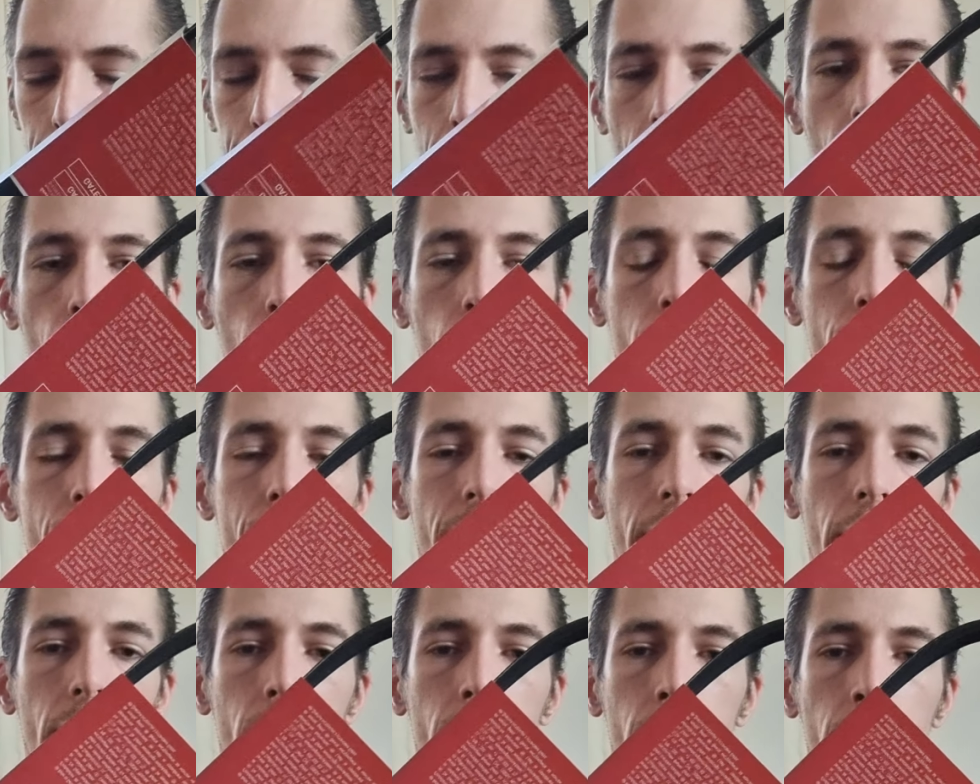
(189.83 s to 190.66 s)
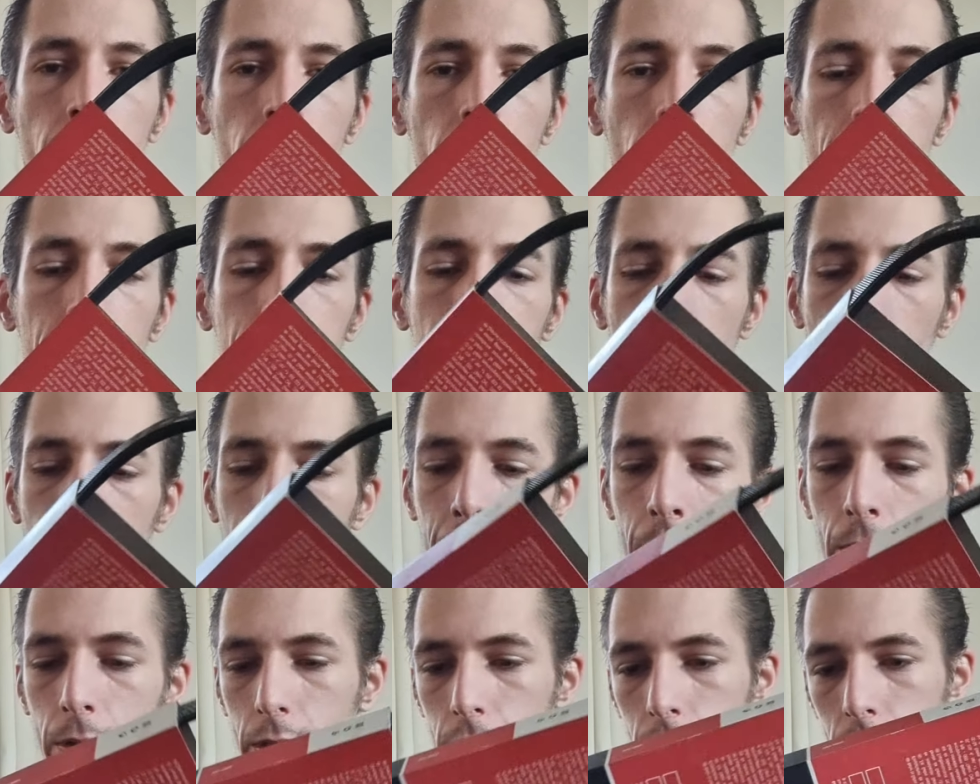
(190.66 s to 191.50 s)
power steering
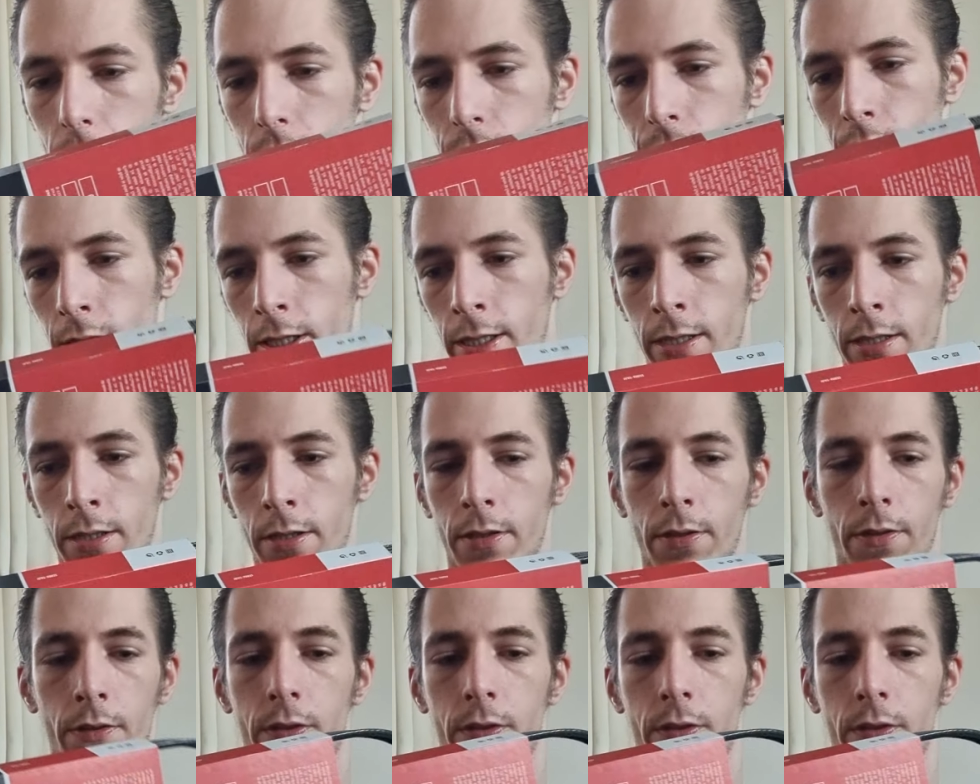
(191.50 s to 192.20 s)
pump thing.